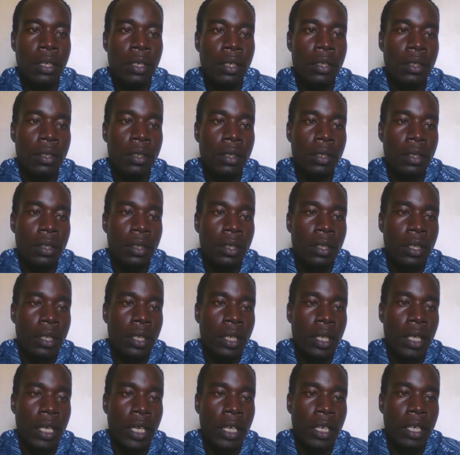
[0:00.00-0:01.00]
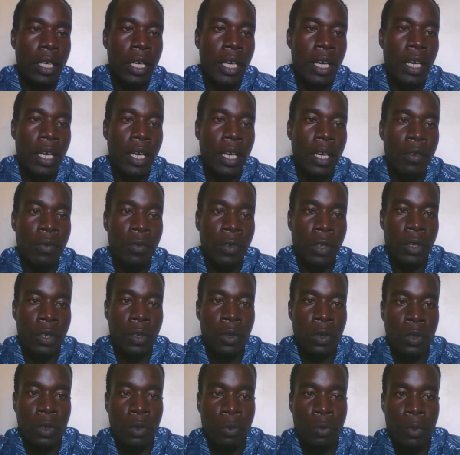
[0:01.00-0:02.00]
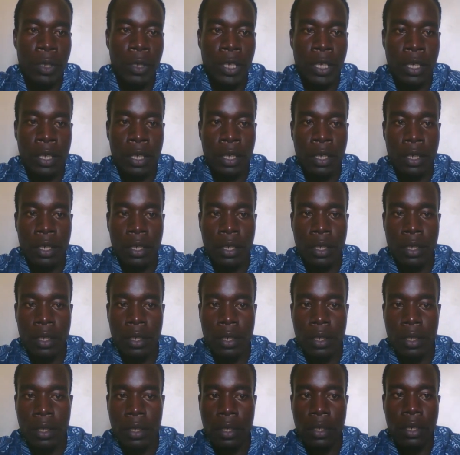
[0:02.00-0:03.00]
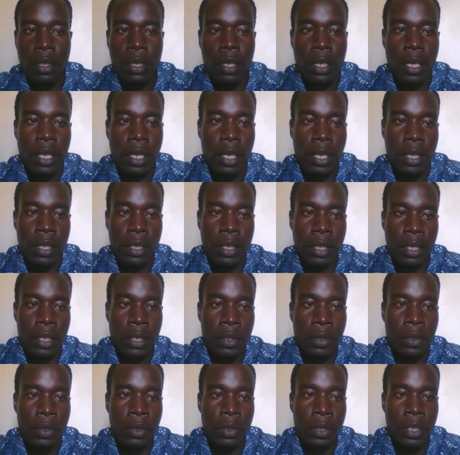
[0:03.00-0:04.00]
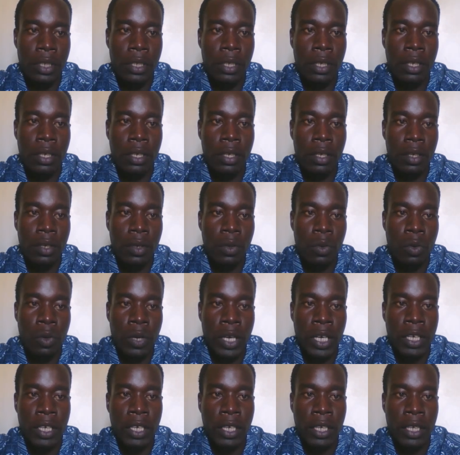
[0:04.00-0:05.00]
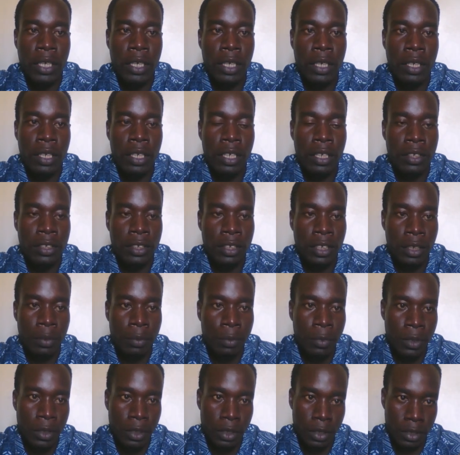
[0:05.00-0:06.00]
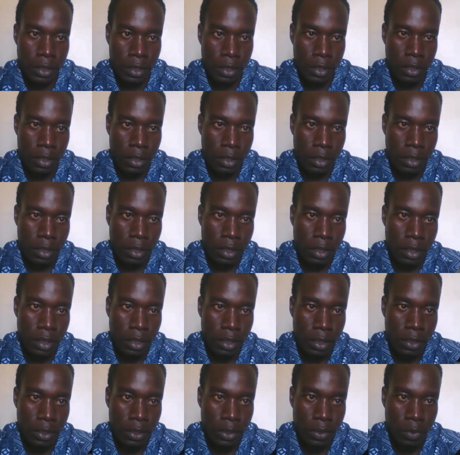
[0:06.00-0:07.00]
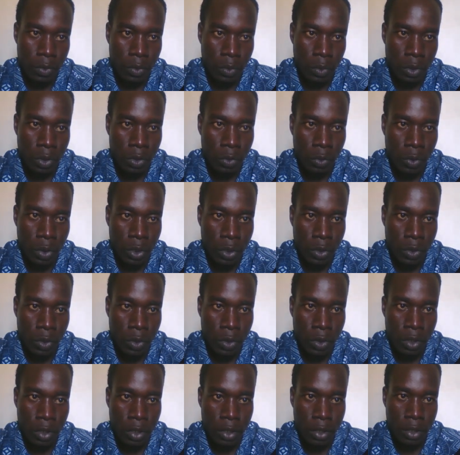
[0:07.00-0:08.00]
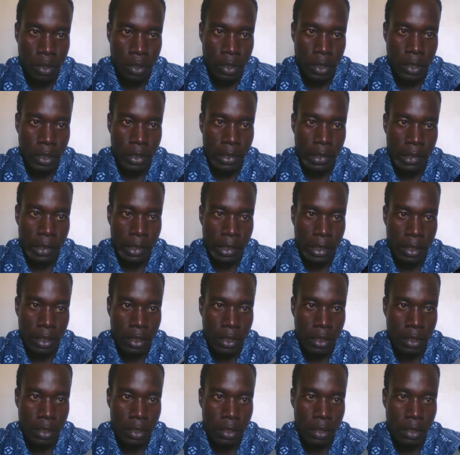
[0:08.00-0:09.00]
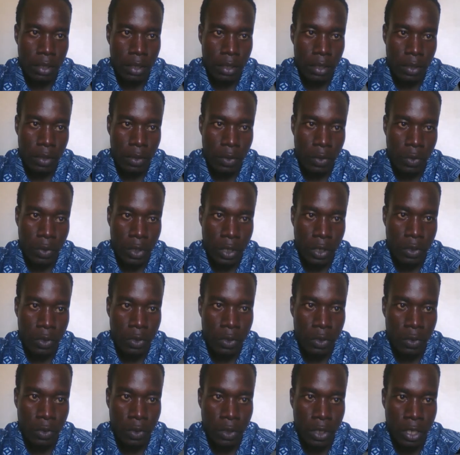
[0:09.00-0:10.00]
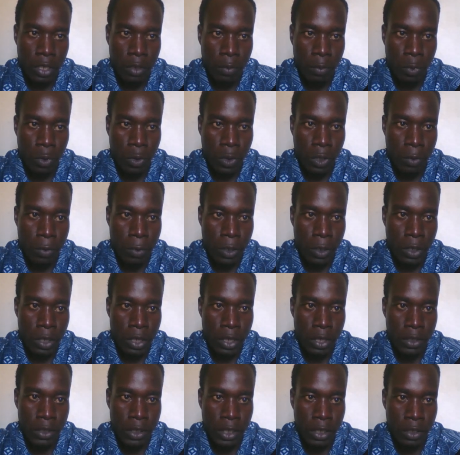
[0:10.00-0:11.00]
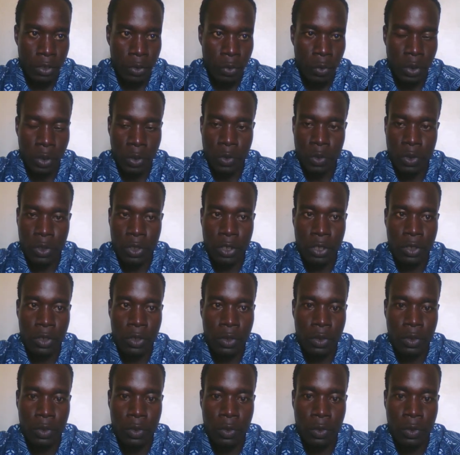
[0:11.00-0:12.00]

like I have a column here and a row here, where the intercept is what we call a cell. We're going to learn more about this as we continue with this